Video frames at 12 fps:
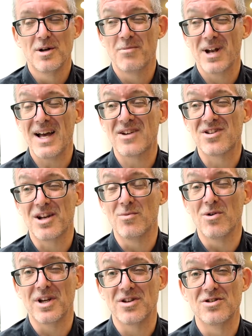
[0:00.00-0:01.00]
But actually
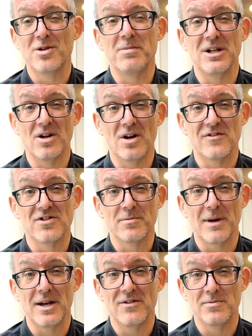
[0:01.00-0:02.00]
what they should be nervous
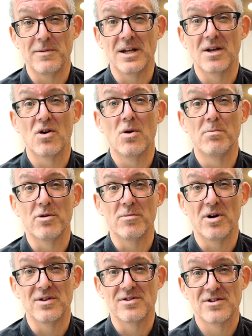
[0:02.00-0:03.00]
about is being
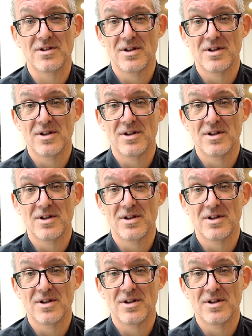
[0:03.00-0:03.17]
compromised.